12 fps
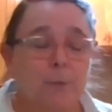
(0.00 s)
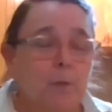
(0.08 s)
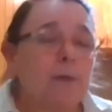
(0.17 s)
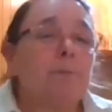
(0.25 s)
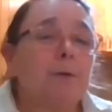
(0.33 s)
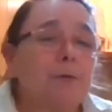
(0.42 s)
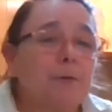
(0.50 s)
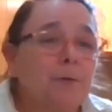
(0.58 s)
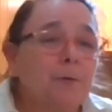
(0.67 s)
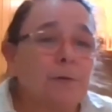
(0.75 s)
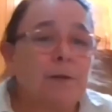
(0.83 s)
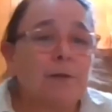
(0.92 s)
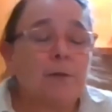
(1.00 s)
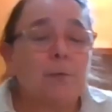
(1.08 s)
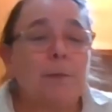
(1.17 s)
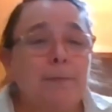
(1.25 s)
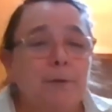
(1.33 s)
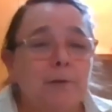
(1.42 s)
one person or just
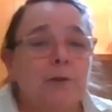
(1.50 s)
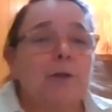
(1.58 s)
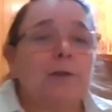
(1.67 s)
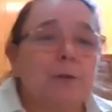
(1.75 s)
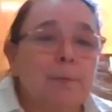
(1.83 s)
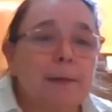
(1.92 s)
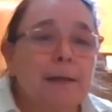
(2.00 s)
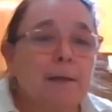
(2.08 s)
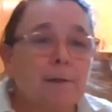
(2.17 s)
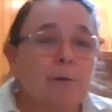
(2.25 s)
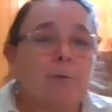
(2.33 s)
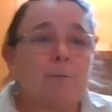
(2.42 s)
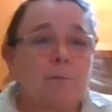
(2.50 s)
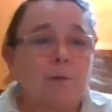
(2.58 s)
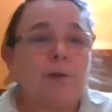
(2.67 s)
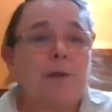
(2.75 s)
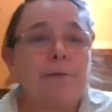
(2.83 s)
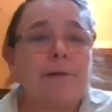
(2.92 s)
two people are in charge of the meal, and you
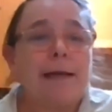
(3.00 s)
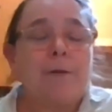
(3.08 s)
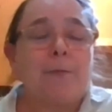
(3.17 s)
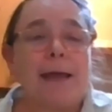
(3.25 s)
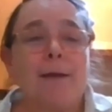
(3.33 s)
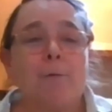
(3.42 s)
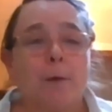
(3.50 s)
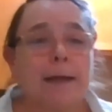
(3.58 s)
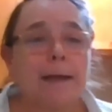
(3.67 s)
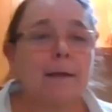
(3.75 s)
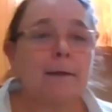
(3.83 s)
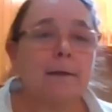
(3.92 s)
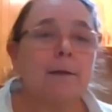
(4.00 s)
share it out that way.